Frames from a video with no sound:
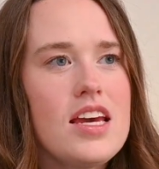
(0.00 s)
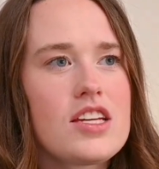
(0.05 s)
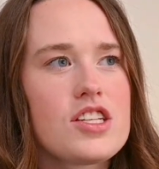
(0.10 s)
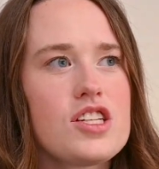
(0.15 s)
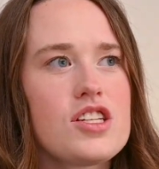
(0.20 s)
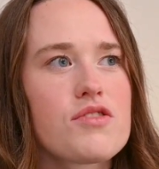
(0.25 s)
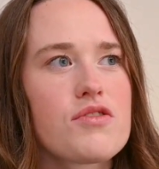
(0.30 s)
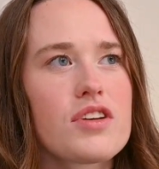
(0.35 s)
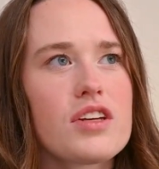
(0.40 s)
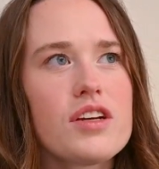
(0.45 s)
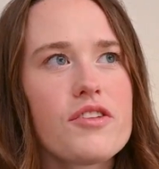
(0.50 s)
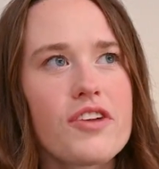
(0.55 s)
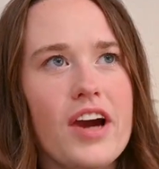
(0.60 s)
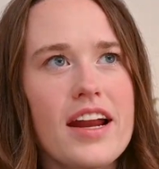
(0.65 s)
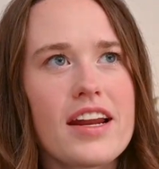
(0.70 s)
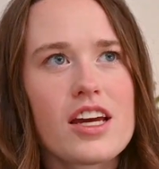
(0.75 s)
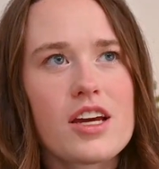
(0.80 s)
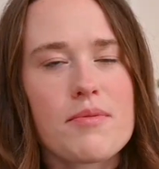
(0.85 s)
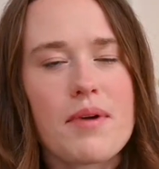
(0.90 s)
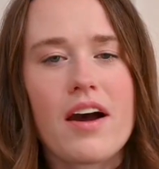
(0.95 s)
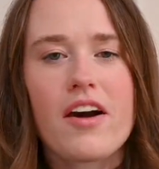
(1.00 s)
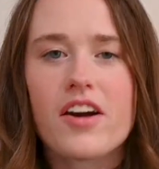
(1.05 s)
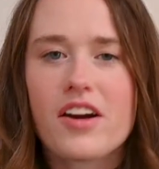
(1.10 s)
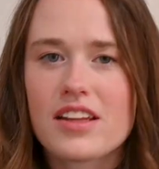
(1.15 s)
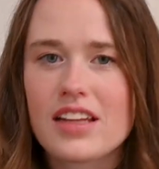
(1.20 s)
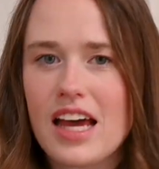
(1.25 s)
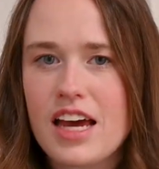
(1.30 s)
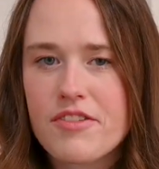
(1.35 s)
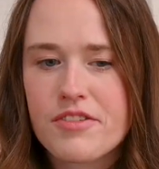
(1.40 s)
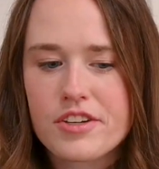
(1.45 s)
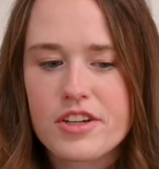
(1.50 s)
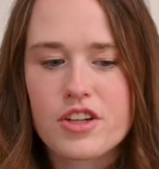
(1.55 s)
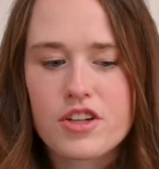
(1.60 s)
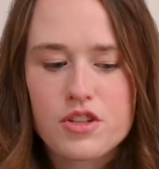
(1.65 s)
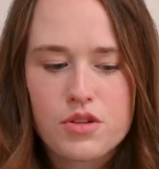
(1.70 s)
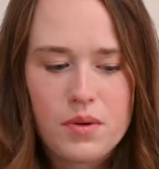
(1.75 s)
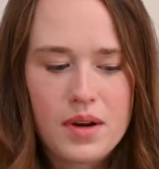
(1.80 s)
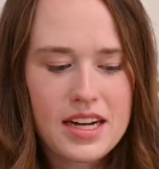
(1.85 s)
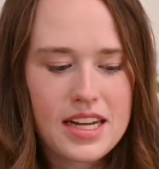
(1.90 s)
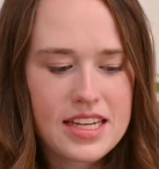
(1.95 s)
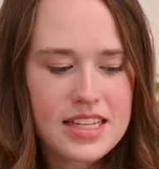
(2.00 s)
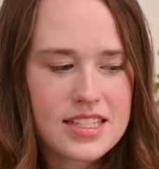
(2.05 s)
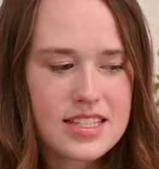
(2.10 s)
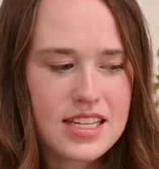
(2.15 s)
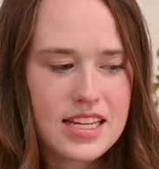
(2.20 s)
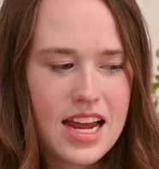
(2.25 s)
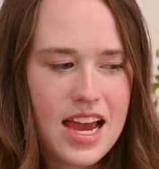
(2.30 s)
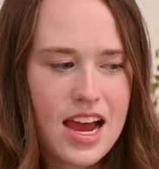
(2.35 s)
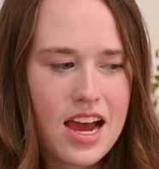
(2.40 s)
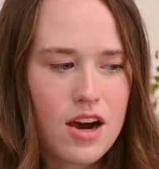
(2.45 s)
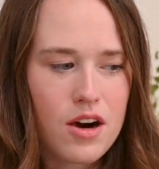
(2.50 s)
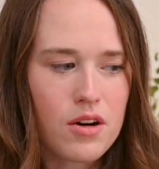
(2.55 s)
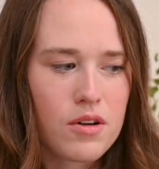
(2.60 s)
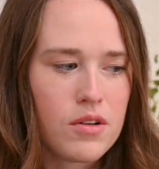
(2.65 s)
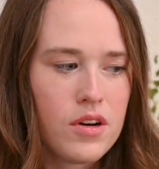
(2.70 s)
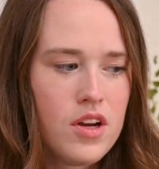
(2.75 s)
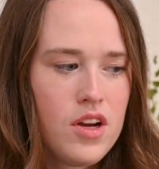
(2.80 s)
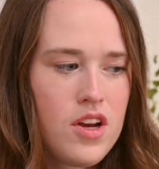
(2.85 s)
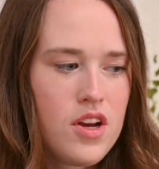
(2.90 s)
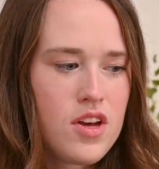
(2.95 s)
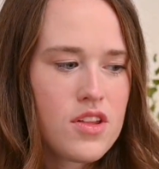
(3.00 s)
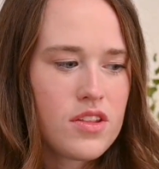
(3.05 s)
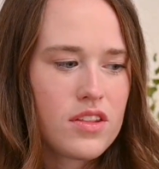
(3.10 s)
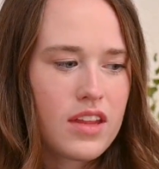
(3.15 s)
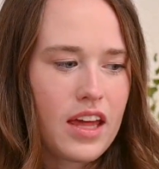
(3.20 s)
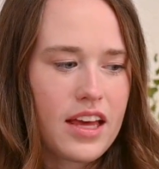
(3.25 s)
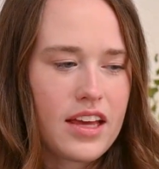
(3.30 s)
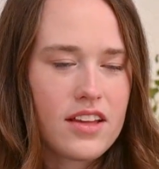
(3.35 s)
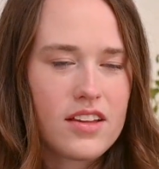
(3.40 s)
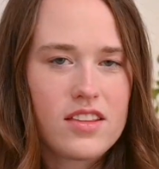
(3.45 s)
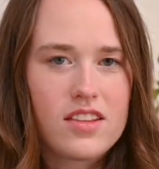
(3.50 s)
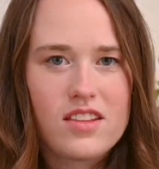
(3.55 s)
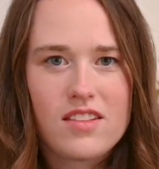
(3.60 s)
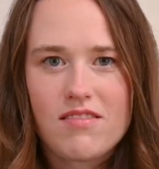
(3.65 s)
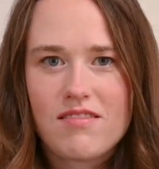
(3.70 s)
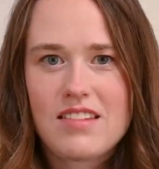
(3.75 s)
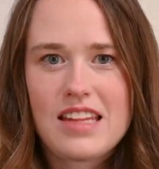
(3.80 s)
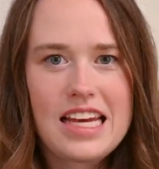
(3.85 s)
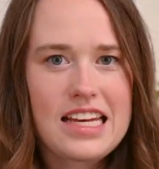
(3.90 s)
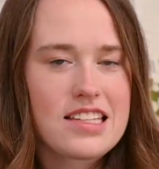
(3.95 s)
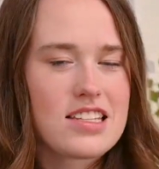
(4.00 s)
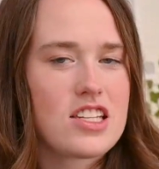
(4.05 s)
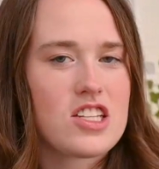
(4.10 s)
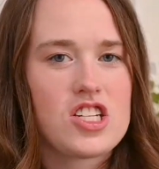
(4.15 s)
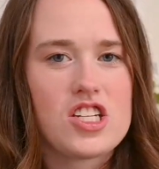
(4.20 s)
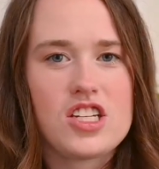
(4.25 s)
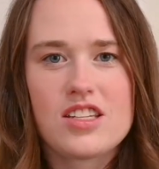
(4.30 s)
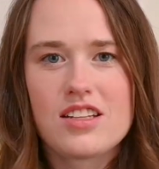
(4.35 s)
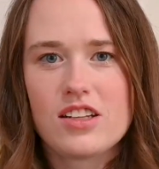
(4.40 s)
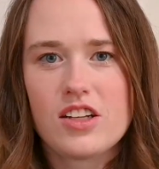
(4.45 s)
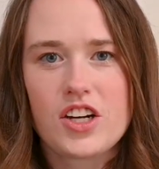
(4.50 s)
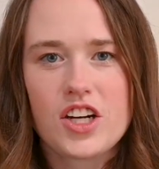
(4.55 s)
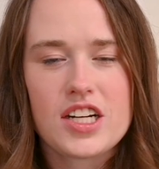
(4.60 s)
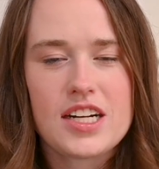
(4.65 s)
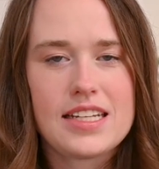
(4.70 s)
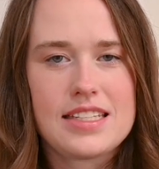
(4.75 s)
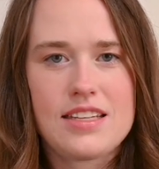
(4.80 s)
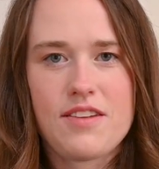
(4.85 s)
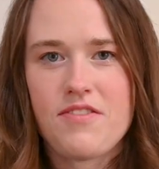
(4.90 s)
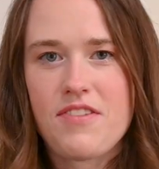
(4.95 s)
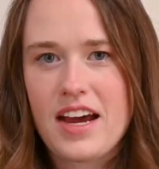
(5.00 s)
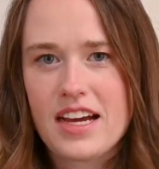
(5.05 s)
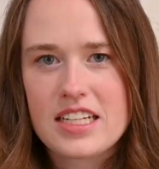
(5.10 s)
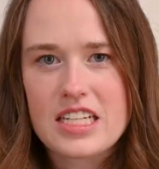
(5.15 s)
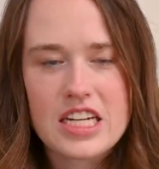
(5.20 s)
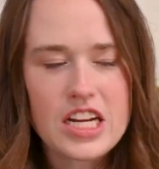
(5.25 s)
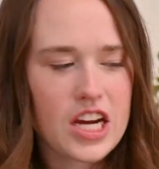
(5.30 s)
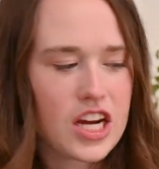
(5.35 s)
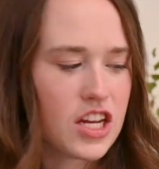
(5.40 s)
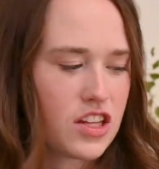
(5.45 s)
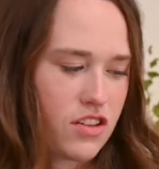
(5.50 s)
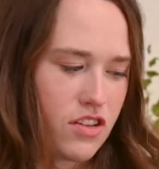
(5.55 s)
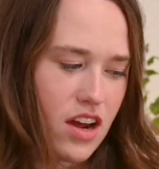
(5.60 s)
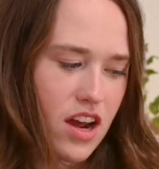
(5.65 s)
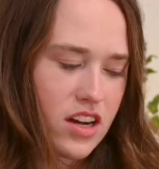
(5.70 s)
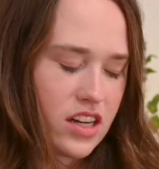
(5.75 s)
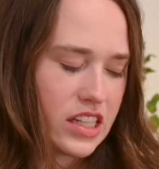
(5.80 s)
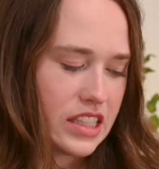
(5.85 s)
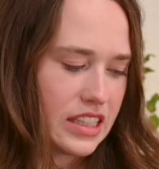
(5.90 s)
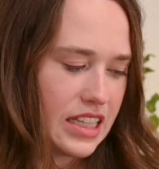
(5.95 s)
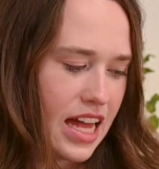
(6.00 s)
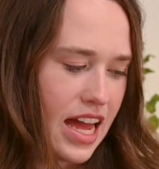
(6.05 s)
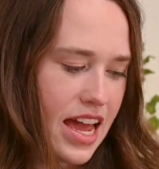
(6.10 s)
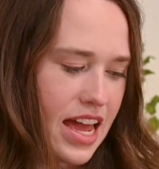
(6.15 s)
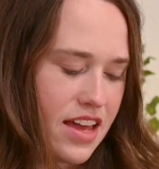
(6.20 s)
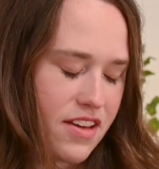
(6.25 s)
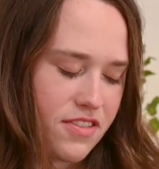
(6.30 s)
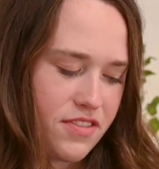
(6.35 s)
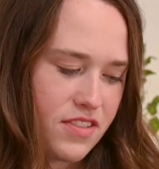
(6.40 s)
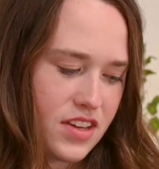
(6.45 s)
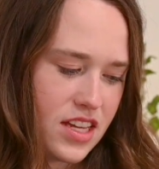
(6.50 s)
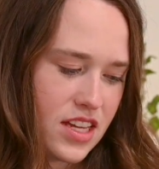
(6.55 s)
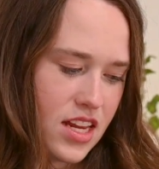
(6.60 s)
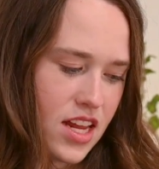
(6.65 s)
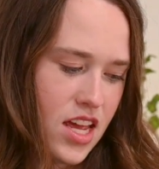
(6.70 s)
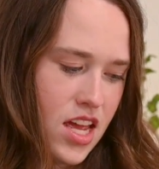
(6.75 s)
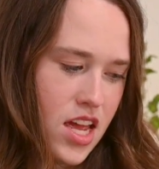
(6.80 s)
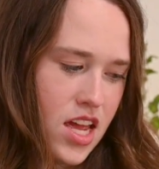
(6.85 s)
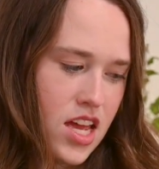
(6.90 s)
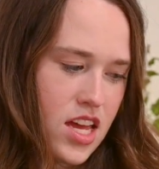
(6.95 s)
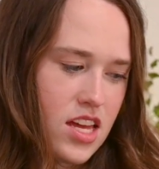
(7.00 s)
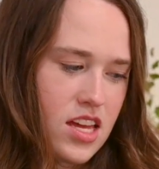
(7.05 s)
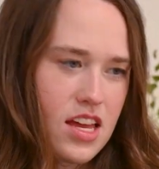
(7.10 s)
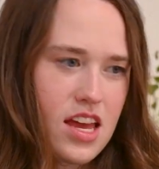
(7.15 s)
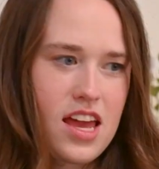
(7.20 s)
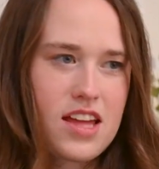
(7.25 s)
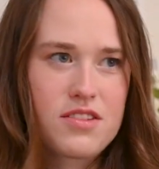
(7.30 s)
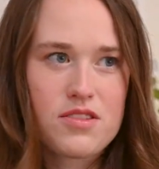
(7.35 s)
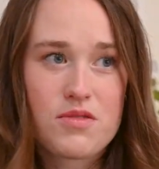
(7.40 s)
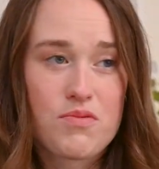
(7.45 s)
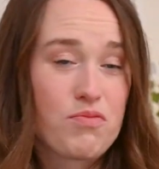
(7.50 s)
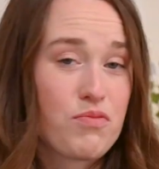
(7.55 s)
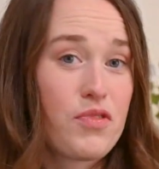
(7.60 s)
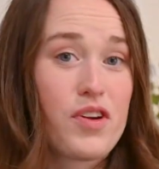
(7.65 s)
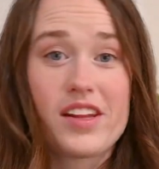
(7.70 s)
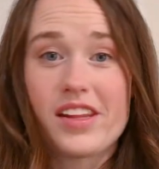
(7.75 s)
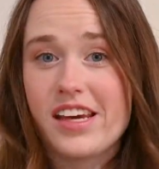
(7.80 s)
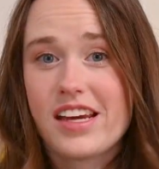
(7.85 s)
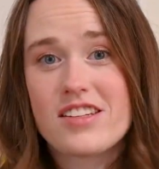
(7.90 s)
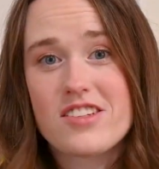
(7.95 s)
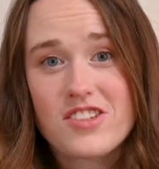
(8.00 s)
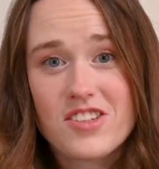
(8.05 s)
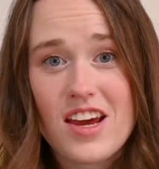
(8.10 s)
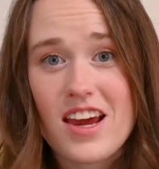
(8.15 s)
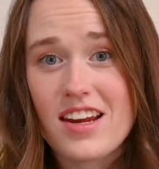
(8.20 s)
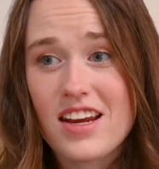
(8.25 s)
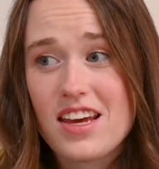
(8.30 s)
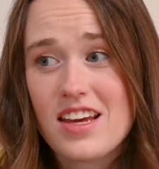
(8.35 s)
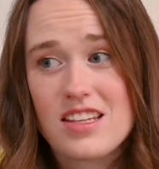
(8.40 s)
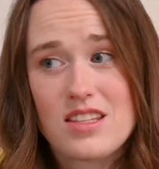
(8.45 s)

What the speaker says: She's really writing about her life in her 20s and how like things that she's learned has affected her throughout her life, and it's really entertaining.